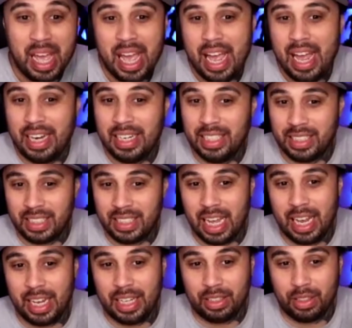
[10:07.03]
And it's
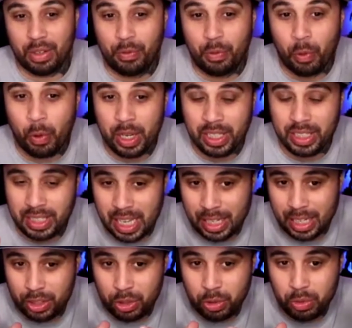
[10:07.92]
like the voice
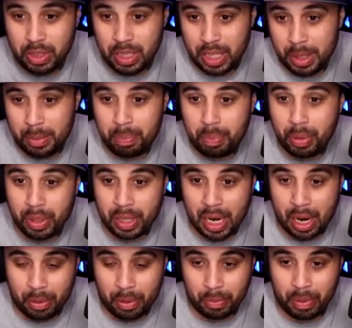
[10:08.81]
that you did put
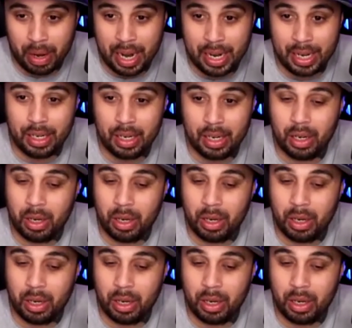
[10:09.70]
out, right?